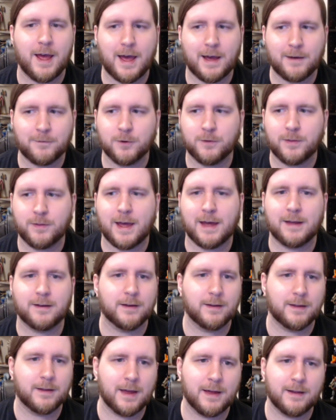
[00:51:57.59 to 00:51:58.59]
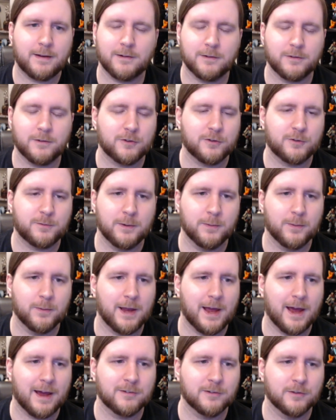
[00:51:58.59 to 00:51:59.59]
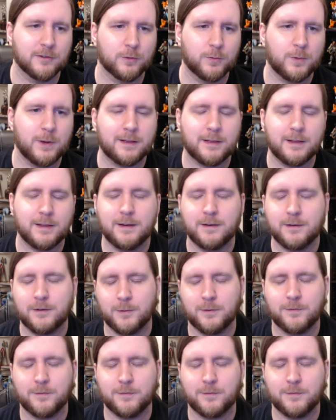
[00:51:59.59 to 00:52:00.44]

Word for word: After that, again, it'll just be reactions weekly until